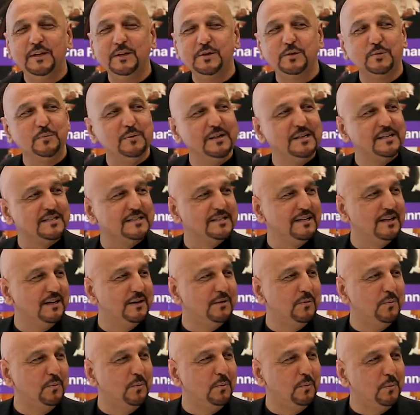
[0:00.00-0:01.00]
thinking to
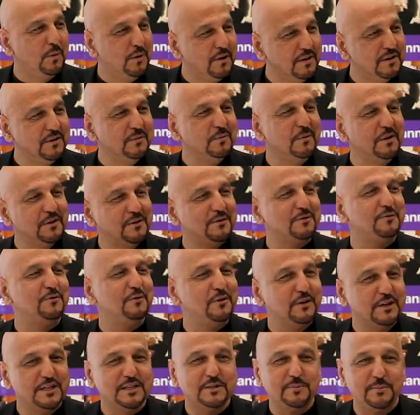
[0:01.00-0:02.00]
myself, what a
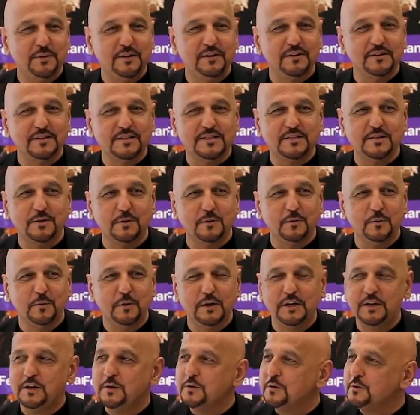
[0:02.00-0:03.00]
wonderful experience. So,
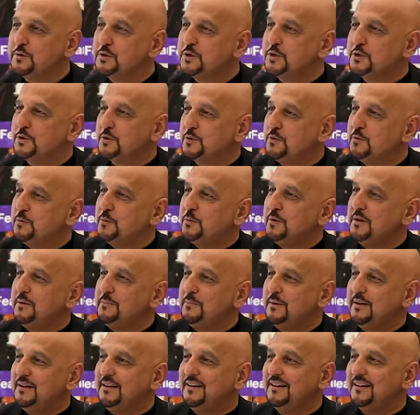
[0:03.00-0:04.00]
shouldn't we
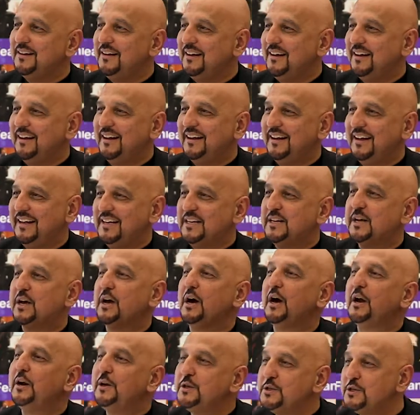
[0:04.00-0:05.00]
be
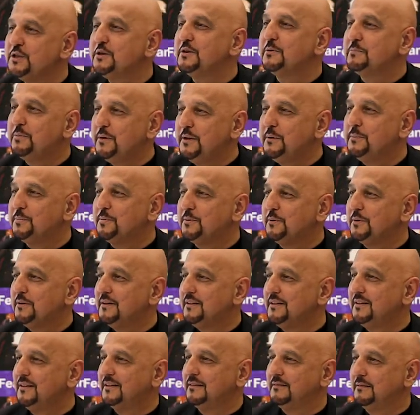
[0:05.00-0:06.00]
encouraging
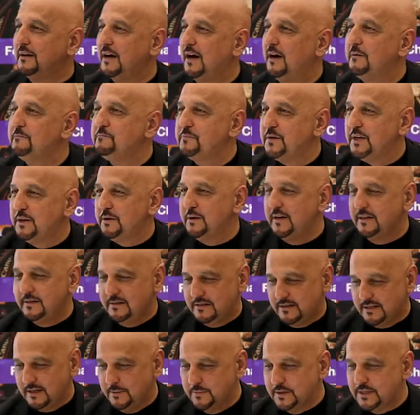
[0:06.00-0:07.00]
people at
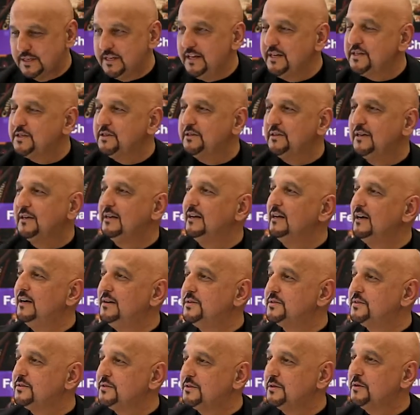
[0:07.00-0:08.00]
some stage in their
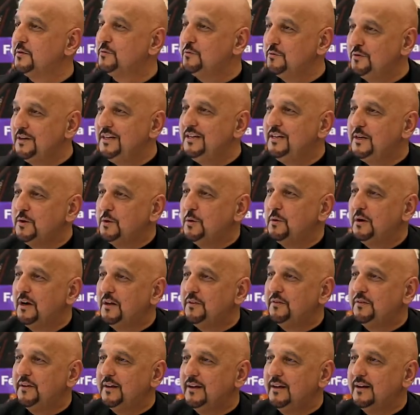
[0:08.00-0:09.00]
lives to sort of really go
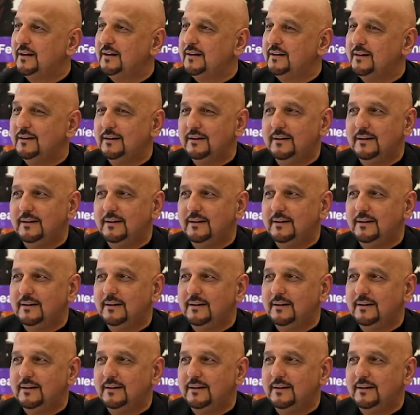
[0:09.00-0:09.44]
out there